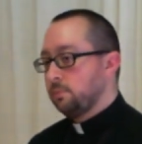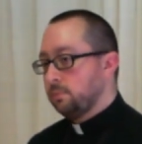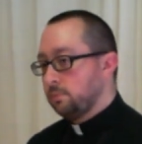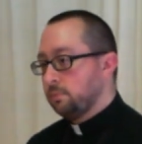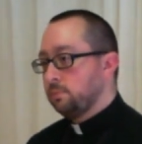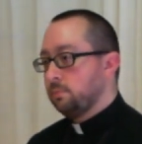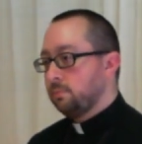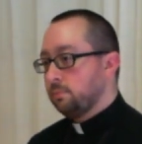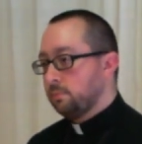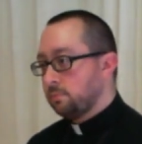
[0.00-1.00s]

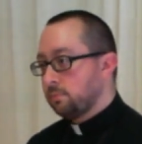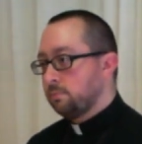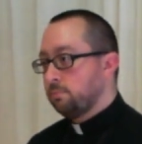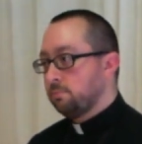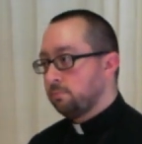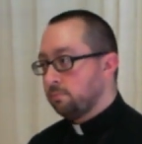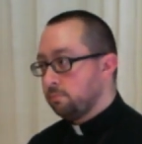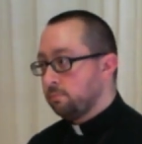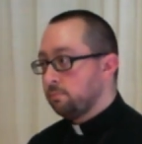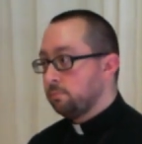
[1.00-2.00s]

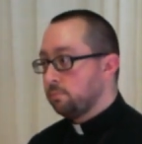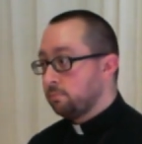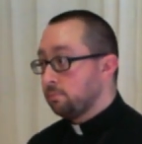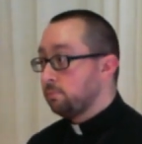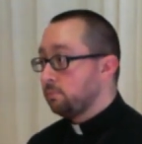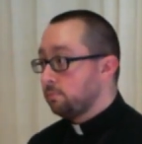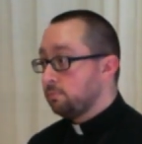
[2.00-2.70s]
No one is speaking in this clip.